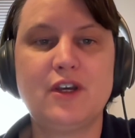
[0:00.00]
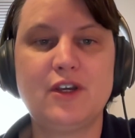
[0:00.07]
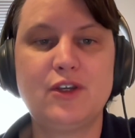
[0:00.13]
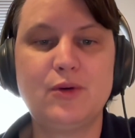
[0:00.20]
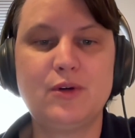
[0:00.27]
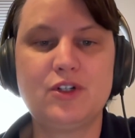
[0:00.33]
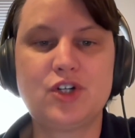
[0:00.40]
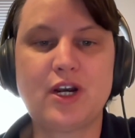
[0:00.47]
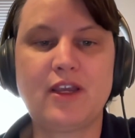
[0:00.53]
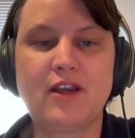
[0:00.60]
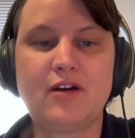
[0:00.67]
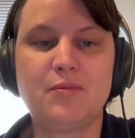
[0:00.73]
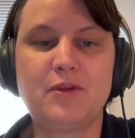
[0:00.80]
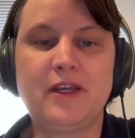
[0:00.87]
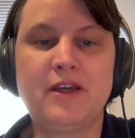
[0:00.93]
your
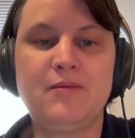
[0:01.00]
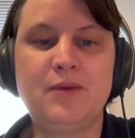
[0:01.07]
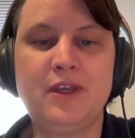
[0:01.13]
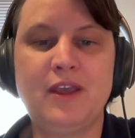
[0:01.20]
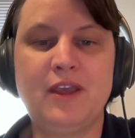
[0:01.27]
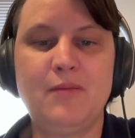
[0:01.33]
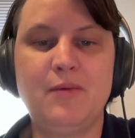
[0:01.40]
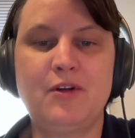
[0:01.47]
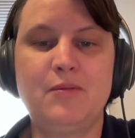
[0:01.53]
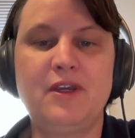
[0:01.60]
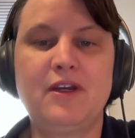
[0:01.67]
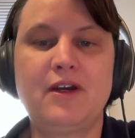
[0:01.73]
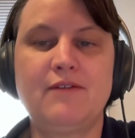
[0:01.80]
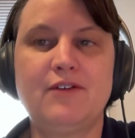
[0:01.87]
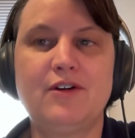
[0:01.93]
TRICARE plan being able to be
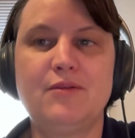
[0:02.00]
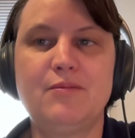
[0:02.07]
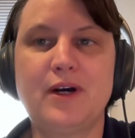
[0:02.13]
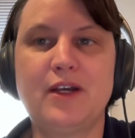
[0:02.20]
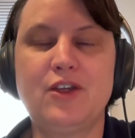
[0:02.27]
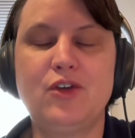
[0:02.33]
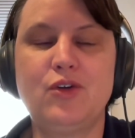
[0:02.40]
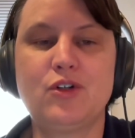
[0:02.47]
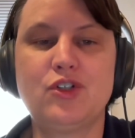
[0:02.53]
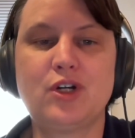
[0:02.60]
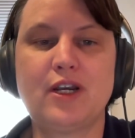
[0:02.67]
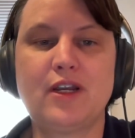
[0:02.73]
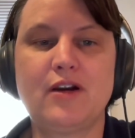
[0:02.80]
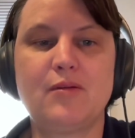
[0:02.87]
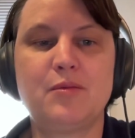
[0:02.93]
covered by your
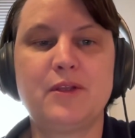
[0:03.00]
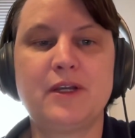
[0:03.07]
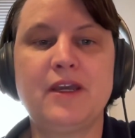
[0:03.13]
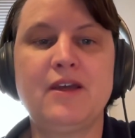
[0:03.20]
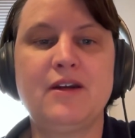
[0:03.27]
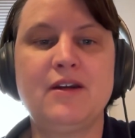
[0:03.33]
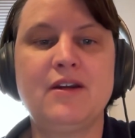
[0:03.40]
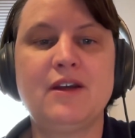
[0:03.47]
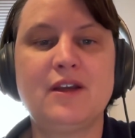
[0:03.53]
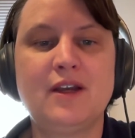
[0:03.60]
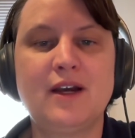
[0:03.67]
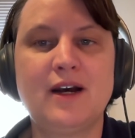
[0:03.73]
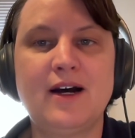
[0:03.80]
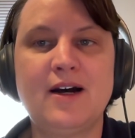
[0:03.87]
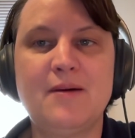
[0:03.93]
TRICARE plan,
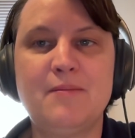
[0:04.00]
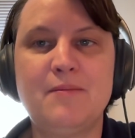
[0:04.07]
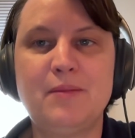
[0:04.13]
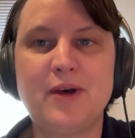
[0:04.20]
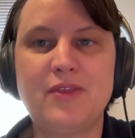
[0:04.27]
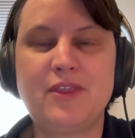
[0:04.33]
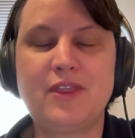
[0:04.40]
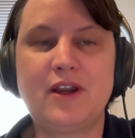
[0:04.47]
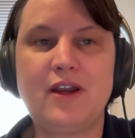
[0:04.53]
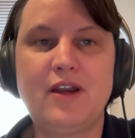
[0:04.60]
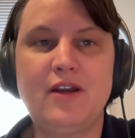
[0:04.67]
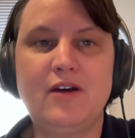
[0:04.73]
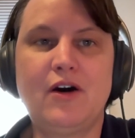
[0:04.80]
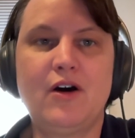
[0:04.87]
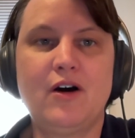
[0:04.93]
but
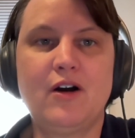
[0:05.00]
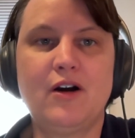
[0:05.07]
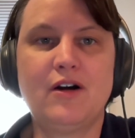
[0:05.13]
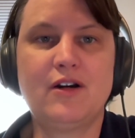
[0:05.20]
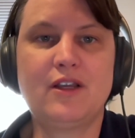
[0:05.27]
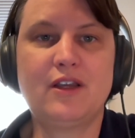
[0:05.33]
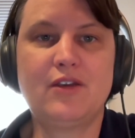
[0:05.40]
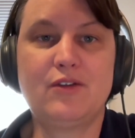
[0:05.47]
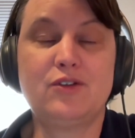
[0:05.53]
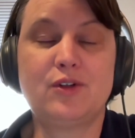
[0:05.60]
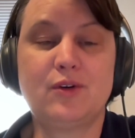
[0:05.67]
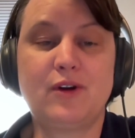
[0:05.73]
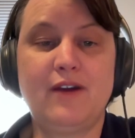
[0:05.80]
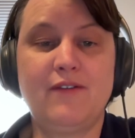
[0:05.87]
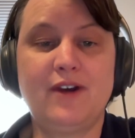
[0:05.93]
they are either
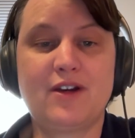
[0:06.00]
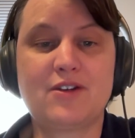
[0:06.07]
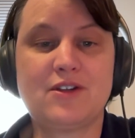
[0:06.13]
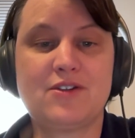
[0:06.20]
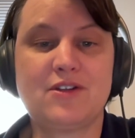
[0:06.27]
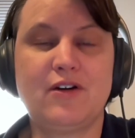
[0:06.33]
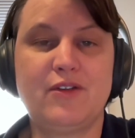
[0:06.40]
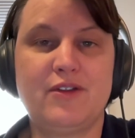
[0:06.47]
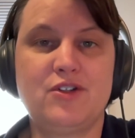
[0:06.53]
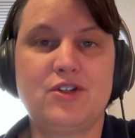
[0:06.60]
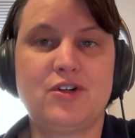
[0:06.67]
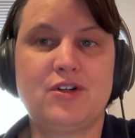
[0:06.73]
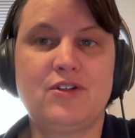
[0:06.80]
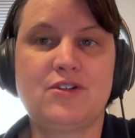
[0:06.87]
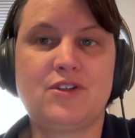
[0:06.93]
don't have access to health
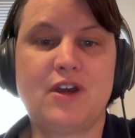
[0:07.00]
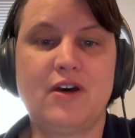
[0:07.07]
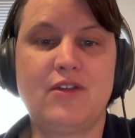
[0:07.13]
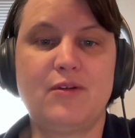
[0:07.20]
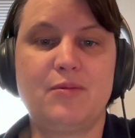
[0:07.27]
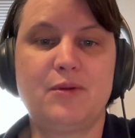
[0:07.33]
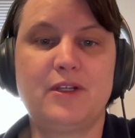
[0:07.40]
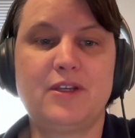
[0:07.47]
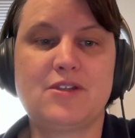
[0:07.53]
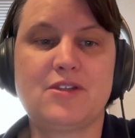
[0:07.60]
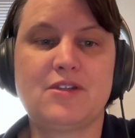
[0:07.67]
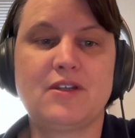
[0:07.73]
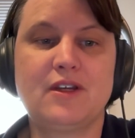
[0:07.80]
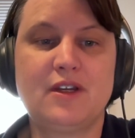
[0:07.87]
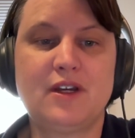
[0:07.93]
insurance another
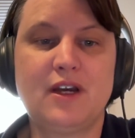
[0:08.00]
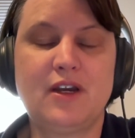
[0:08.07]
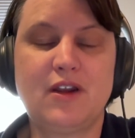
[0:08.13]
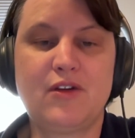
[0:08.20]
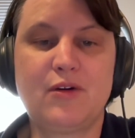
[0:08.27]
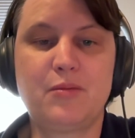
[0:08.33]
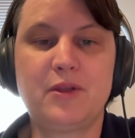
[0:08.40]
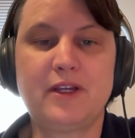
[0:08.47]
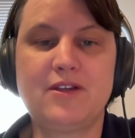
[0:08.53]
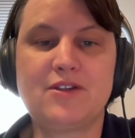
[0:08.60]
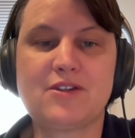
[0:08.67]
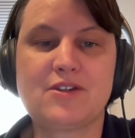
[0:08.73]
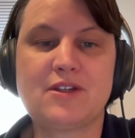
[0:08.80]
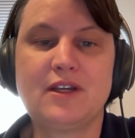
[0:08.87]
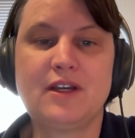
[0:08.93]

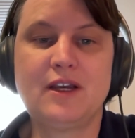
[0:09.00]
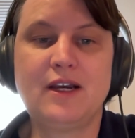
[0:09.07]
place,